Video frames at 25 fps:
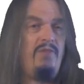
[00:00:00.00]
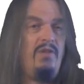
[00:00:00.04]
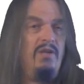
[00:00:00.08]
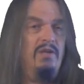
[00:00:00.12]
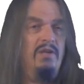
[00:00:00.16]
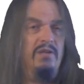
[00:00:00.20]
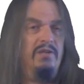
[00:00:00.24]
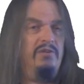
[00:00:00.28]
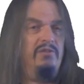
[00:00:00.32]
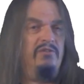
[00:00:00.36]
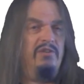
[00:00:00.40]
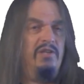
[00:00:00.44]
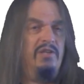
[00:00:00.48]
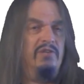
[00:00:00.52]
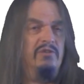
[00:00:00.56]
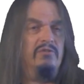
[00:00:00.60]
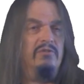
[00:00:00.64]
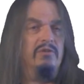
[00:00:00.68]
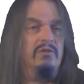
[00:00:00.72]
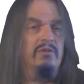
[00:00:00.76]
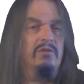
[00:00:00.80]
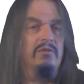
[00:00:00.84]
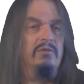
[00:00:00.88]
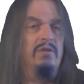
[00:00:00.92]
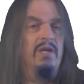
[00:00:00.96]
Now, these things
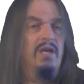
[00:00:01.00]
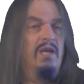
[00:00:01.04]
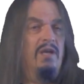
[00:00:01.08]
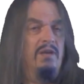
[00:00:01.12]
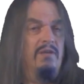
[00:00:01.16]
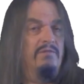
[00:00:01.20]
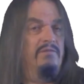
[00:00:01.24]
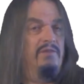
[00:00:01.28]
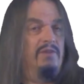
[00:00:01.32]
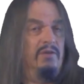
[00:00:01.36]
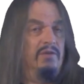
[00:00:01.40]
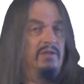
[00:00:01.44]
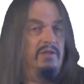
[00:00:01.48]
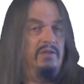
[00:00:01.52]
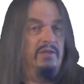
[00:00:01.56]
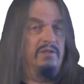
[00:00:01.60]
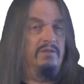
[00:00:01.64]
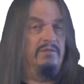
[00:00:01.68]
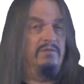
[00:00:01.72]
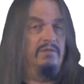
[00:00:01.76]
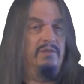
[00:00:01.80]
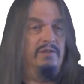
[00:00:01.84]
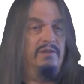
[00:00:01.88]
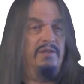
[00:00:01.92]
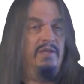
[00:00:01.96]
are all very
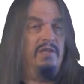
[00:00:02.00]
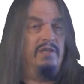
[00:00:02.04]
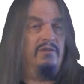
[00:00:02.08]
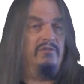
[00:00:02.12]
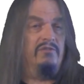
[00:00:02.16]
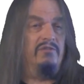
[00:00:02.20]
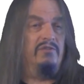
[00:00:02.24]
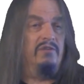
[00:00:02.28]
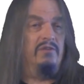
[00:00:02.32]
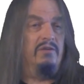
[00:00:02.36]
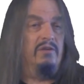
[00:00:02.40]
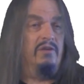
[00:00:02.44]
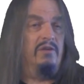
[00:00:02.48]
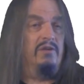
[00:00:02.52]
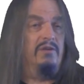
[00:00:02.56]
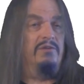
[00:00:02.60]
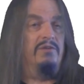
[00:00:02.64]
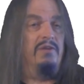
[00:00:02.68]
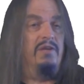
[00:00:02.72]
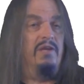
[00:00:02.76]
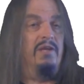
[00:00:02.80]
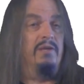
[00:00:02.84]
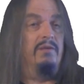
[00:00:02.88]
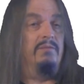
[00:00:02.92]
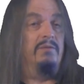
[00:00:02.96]
different things still, aren't
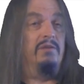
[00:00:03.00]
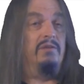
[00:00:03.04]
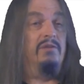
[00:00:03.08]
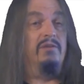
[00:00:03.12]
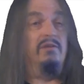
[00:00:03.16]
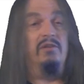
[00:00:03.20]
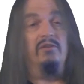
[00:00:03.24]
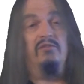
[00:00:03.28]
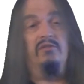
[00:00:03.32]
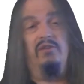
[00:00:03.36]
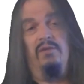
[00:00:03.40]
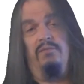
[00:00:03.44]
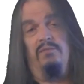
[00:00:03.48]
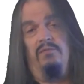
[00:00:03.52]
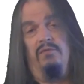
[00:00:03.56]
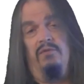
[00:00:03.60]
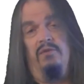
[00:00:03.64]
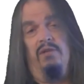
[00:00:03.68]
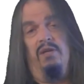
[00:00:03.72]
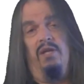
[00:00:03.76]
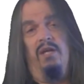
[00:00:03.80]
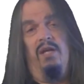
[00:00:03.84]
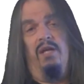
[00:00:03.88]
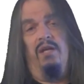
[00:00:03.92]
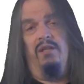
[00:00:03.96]
they? I mean, except
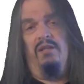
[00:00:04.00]
for